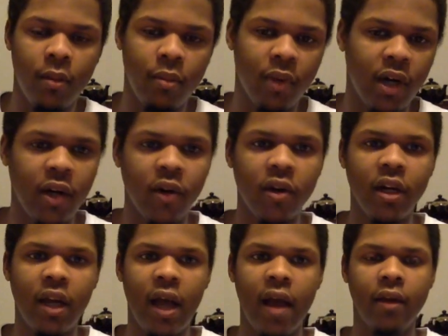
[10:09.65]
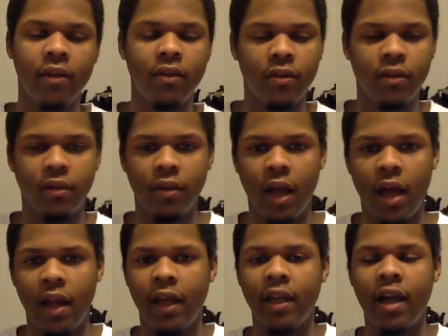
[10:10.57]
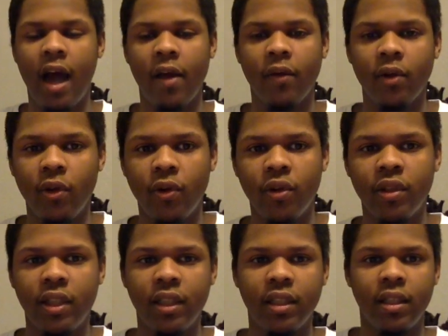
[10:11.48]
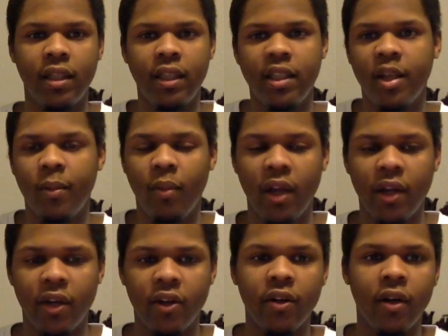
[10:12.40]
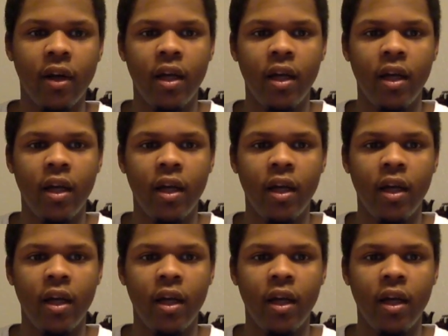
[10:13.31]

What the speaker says: But other than that, I like Kyra Lewis. He's a decent player.